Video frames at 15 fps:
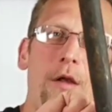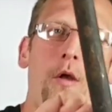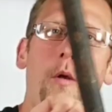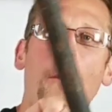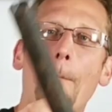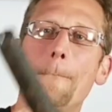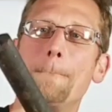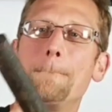
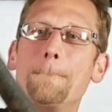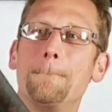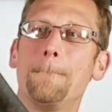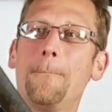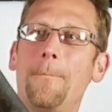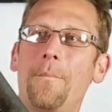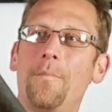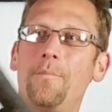
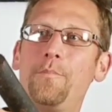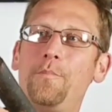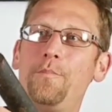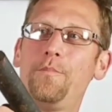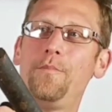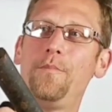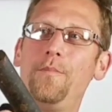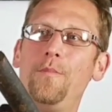
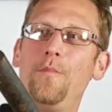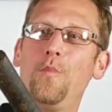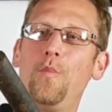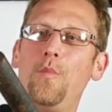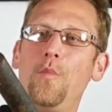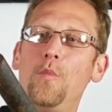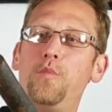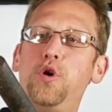
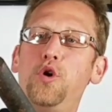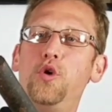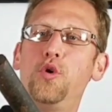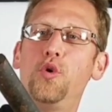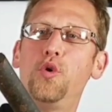[no speech]